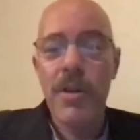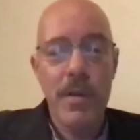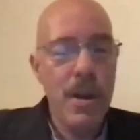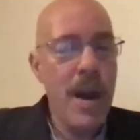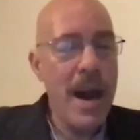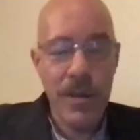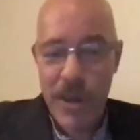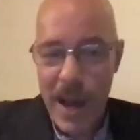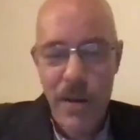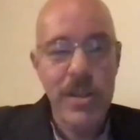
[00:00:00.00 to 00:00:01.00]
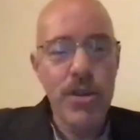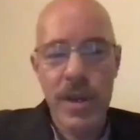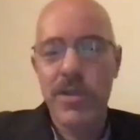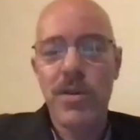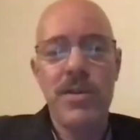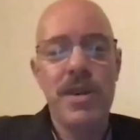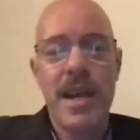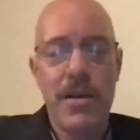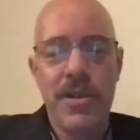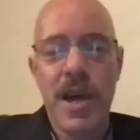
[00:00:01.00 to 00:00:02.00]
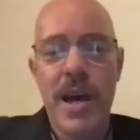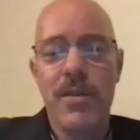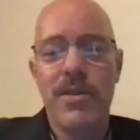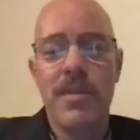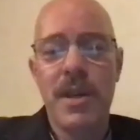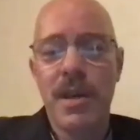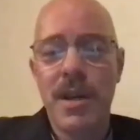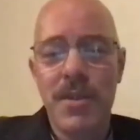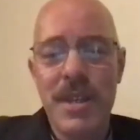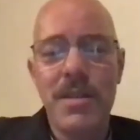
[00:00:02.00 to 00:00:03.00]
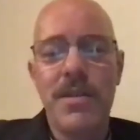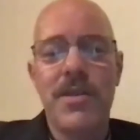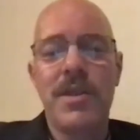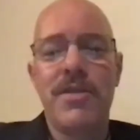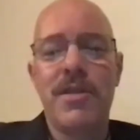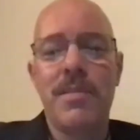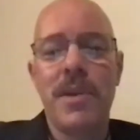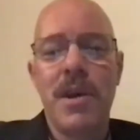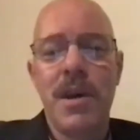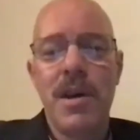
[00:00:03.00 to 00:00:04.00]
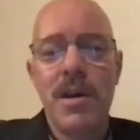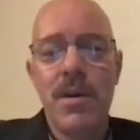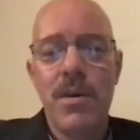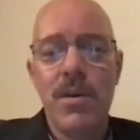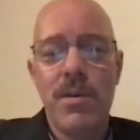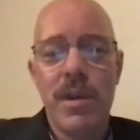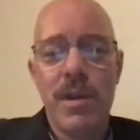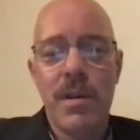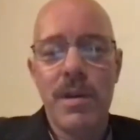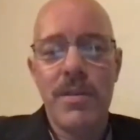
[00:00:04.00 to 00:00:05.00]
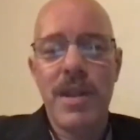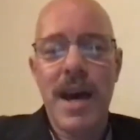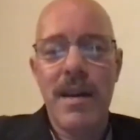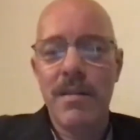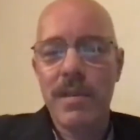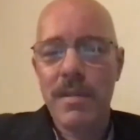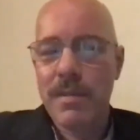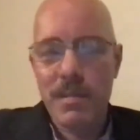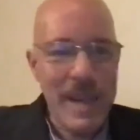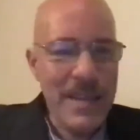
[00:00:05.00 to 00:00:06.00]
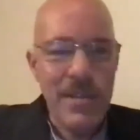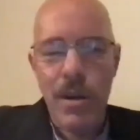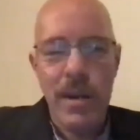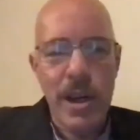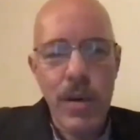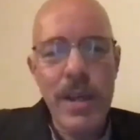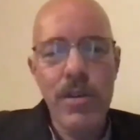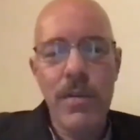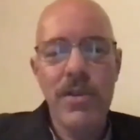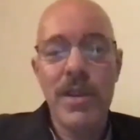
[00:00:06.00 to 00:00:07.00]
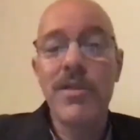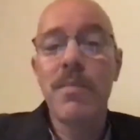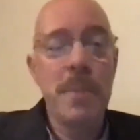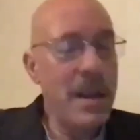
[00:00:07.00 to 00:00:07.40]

They're outsiders. A trickster is an outsider, somebody who comes into the system who, is not necessarily a creature of the system.